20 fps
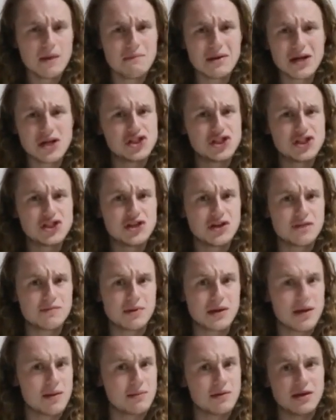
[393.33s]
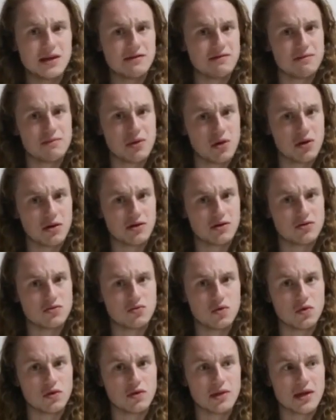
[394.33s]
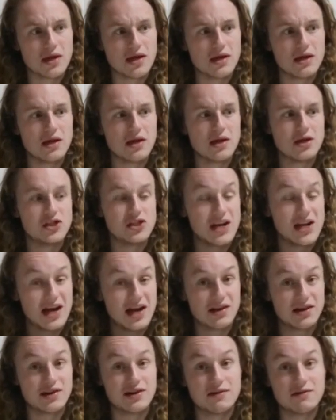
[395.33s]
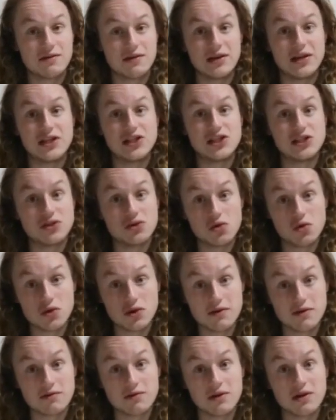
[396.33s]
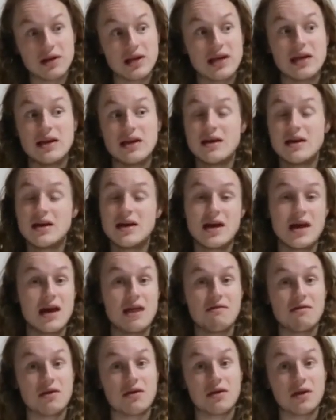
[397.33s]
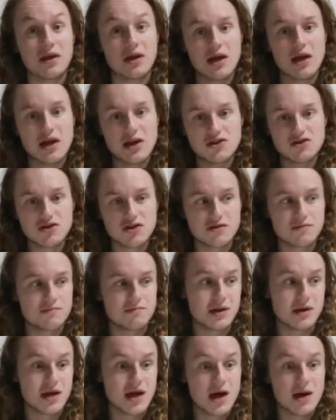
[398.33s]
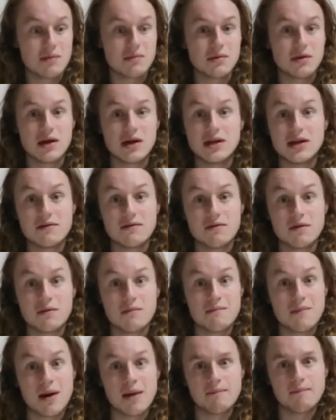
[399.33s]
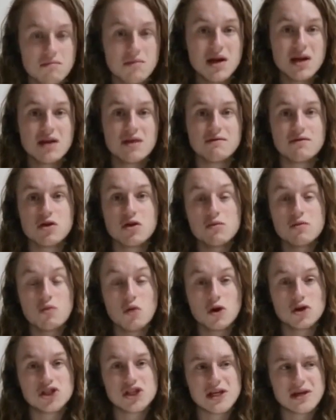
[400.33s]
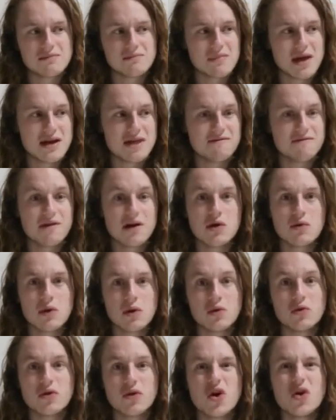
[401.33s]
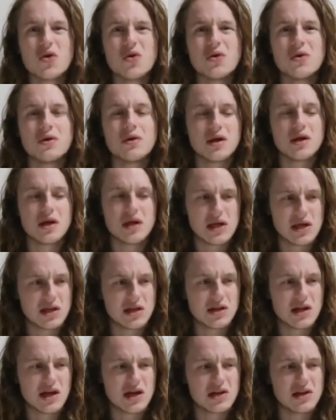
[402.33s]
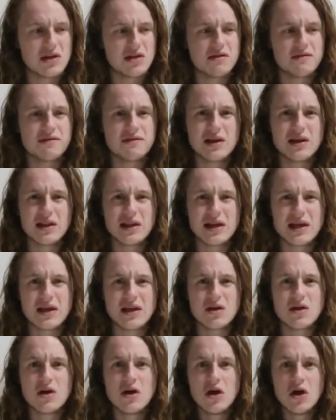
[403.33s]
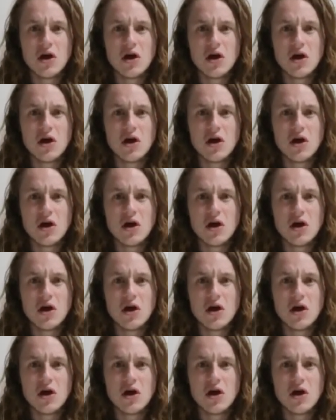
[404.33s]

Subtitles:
because she just becomes a different person towards me. She acts differently, she talks differently. Everything. It just becomes a different mum. Many of you watching may very well know exactly the feeling